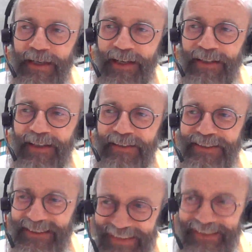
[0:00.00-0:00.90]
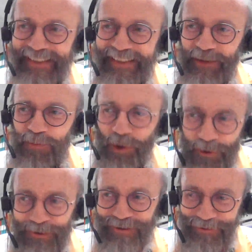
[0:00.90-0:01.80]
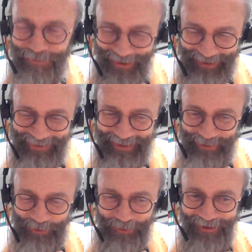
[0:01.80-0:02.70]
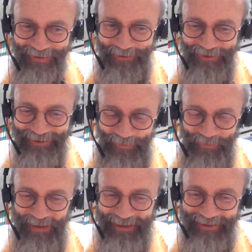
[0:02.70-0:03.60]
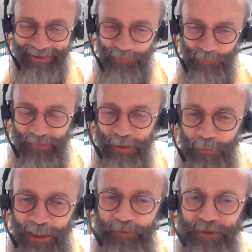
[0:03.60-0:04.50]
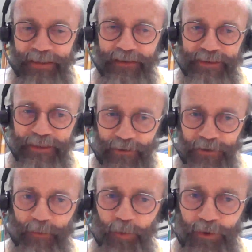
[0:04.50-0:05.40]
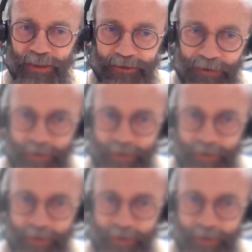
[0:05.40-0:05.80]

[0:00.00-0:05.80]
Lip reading: I still think it mostly reflects axonal injury, but perhaps in secondary progressive